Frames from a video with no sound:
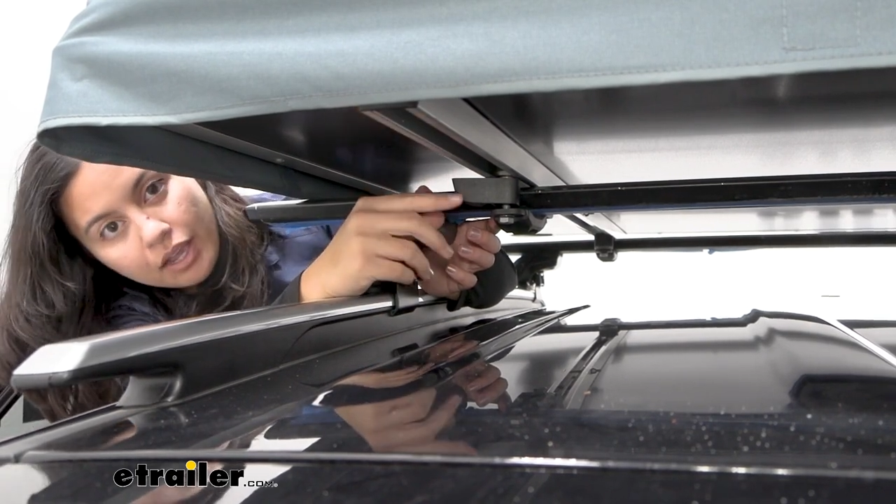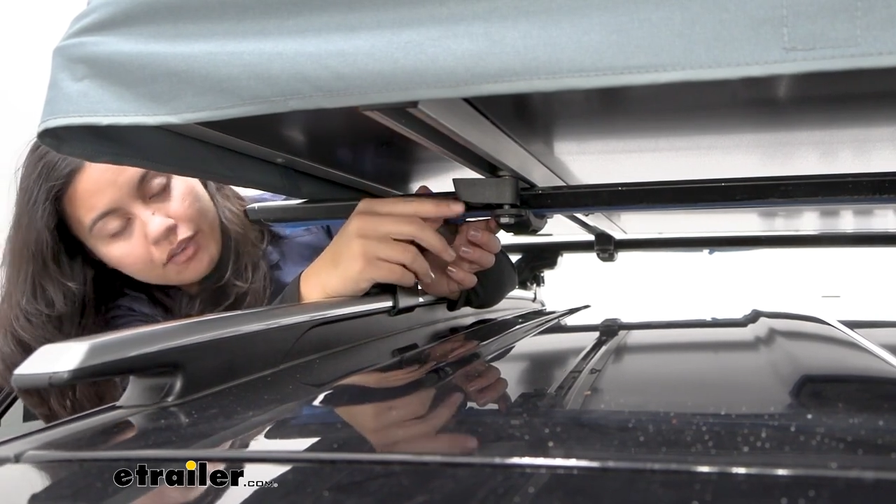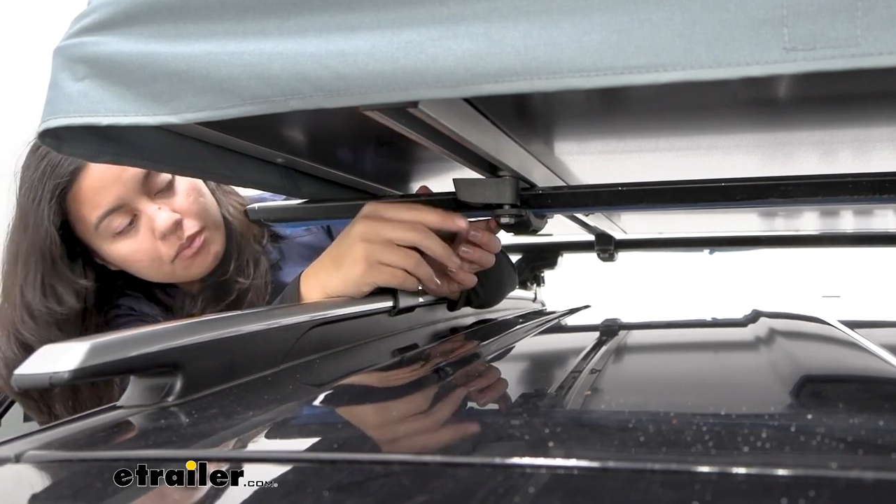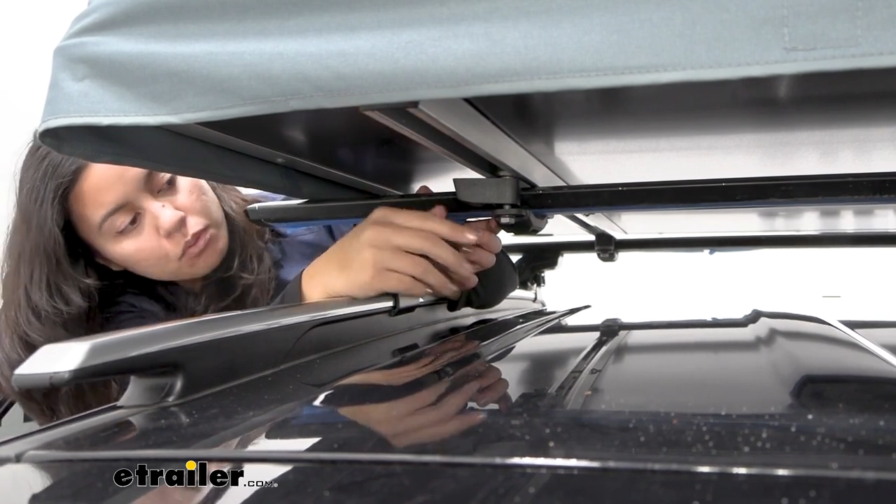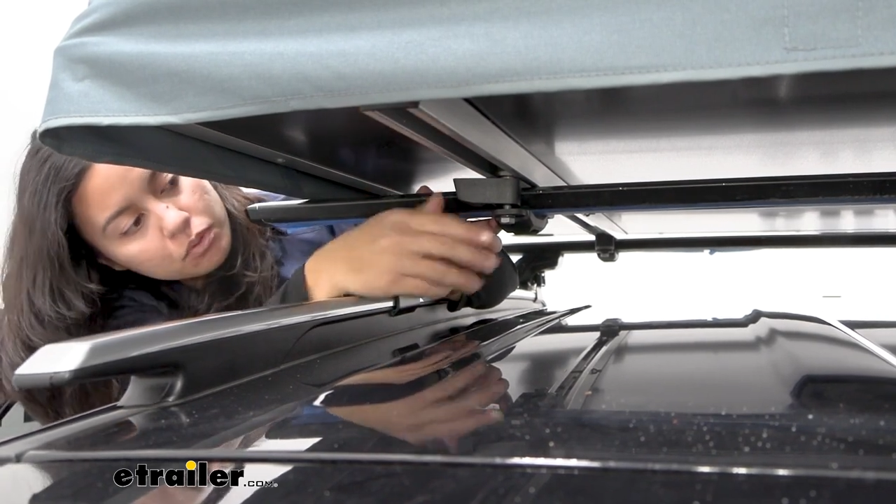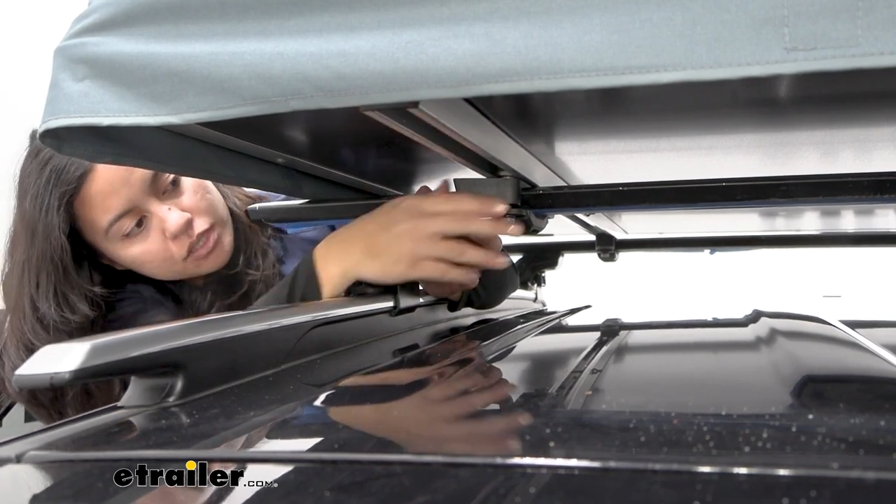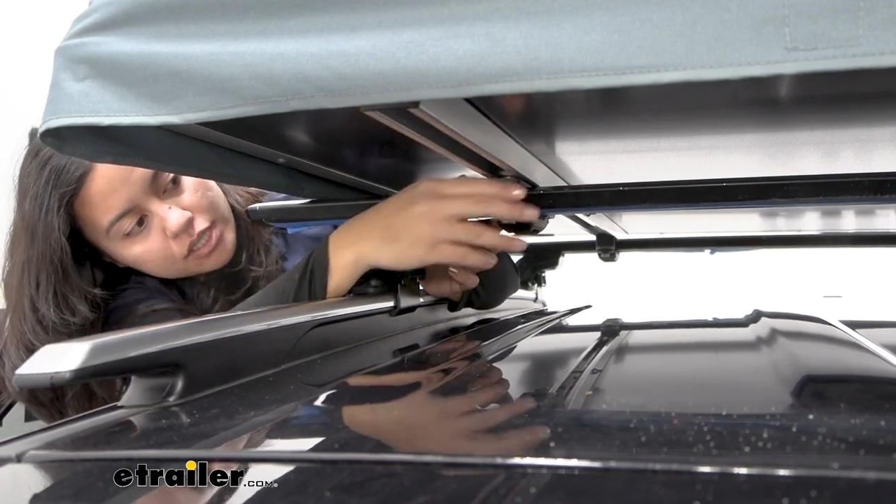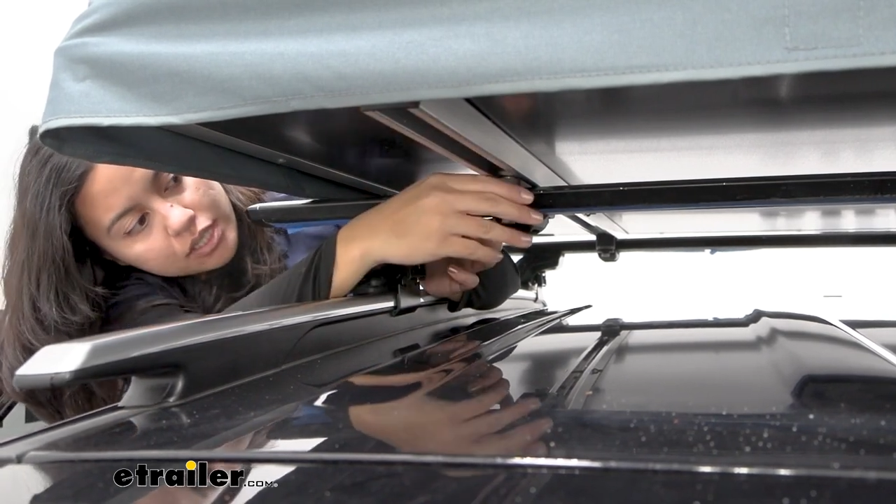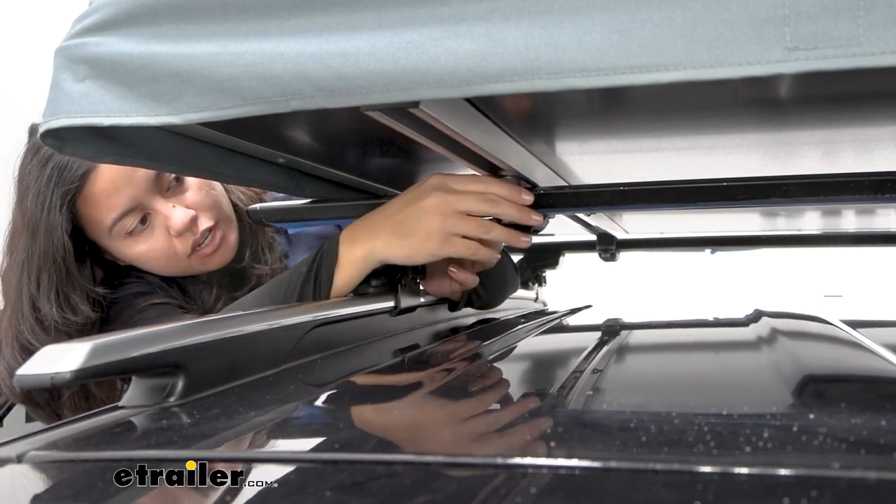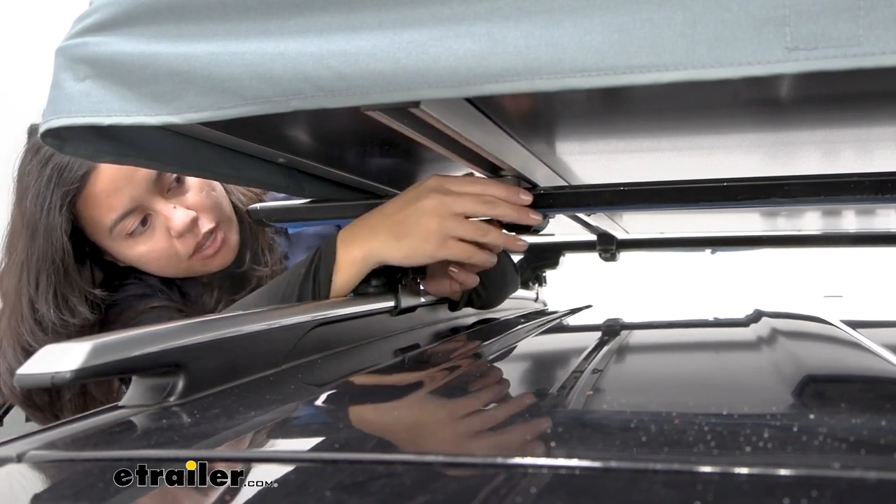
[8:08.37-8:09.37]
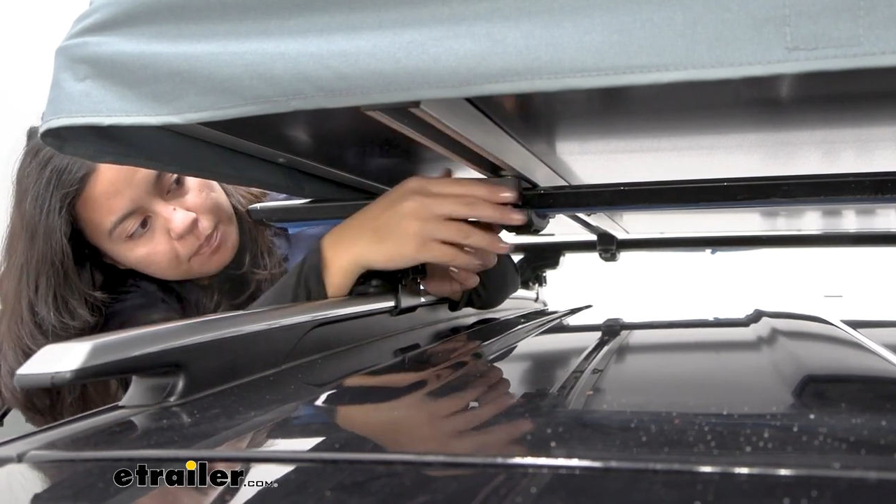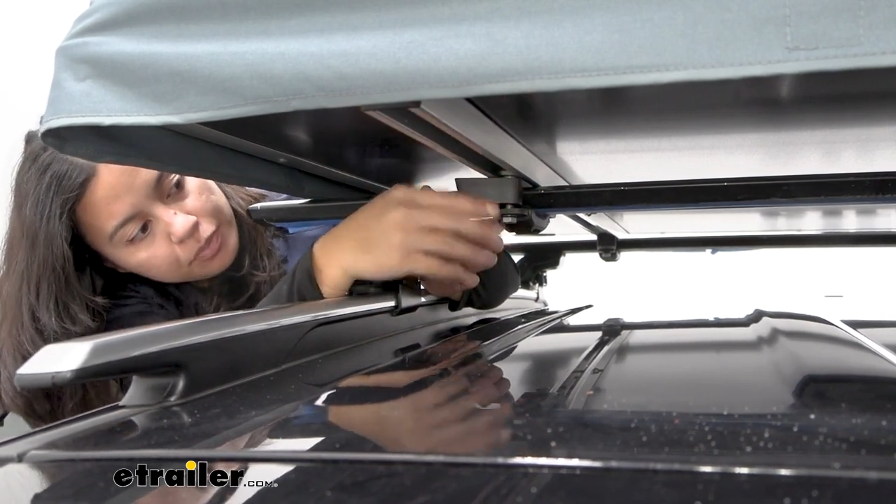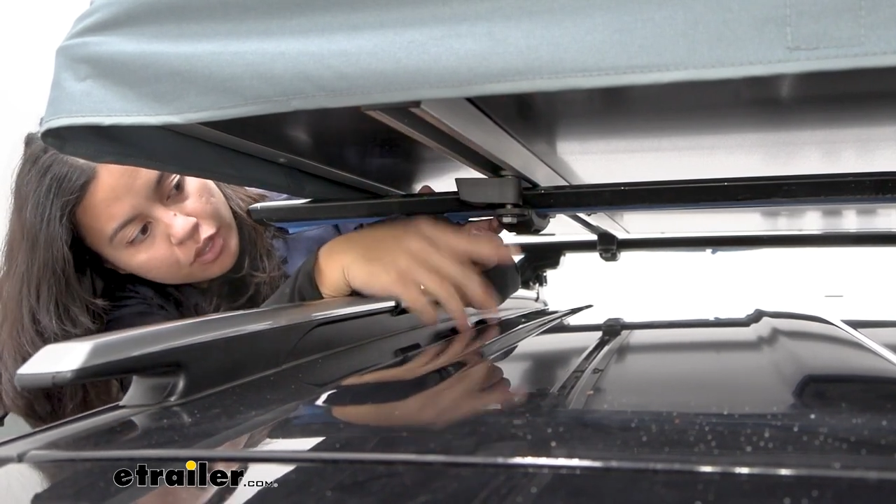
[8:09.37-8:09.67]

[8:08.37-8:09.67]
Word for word: we have it mostly set up.